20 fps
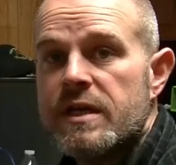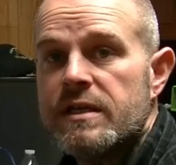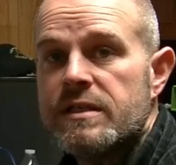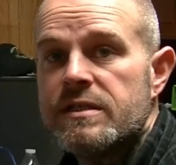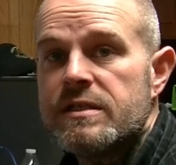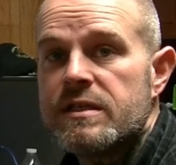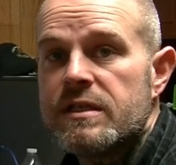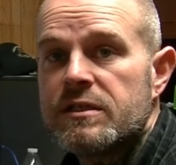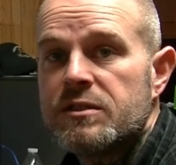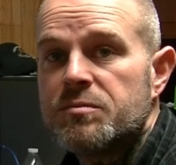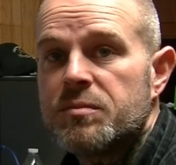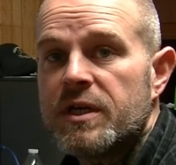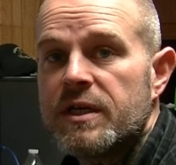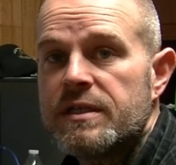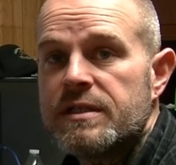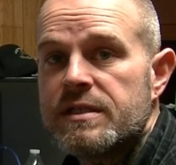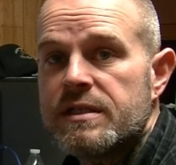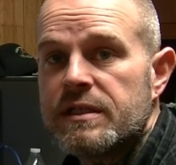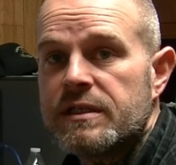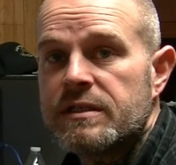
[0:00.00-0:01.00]
a
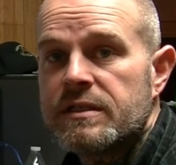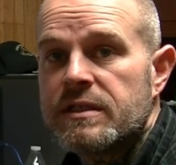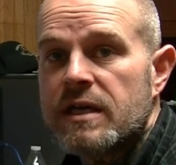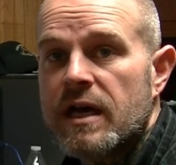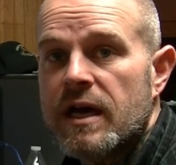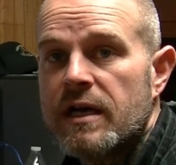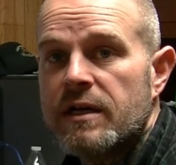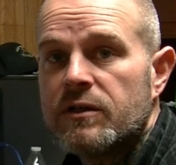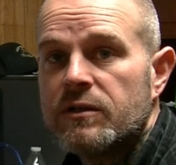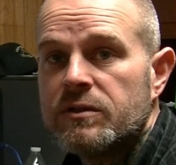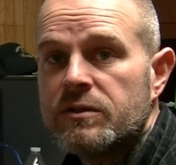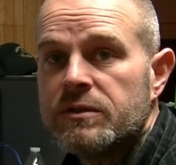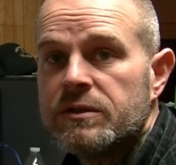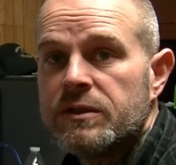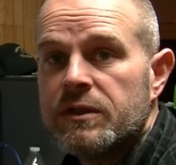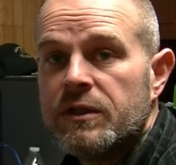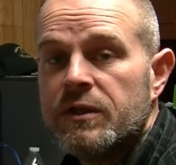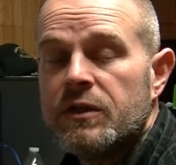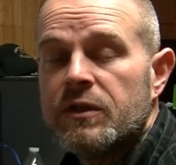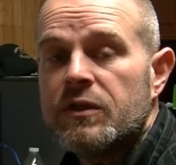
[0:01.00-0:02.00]
6x6 tile
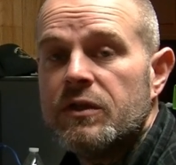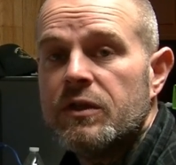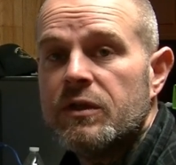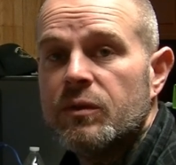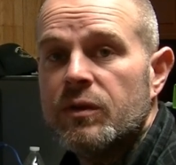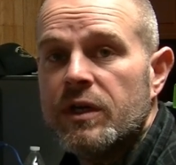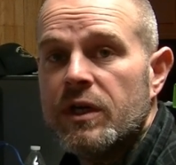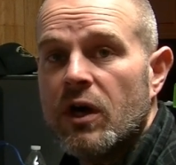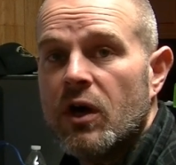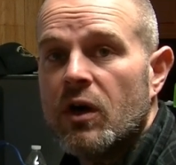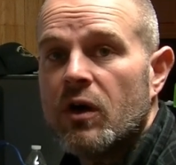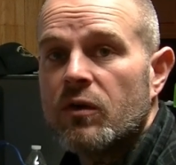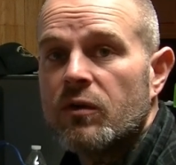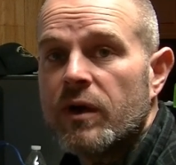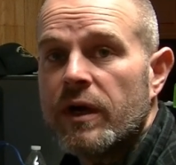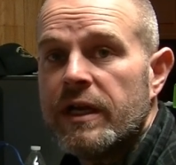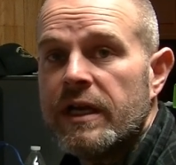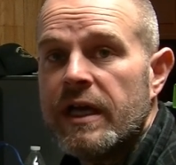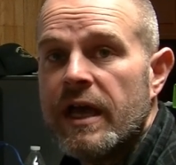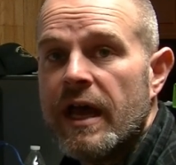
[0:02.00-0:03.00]
that we
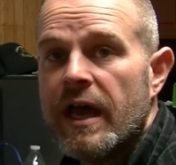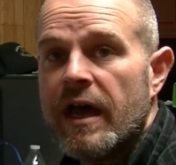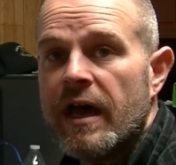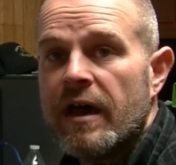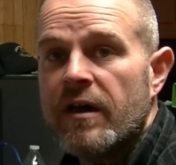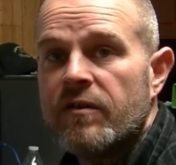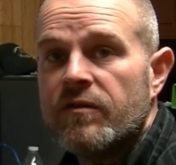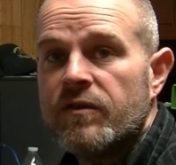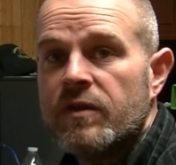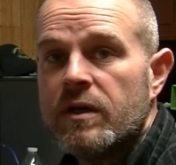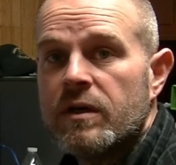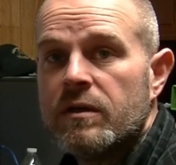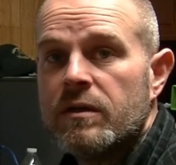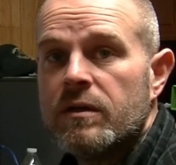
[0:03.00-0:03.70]
already have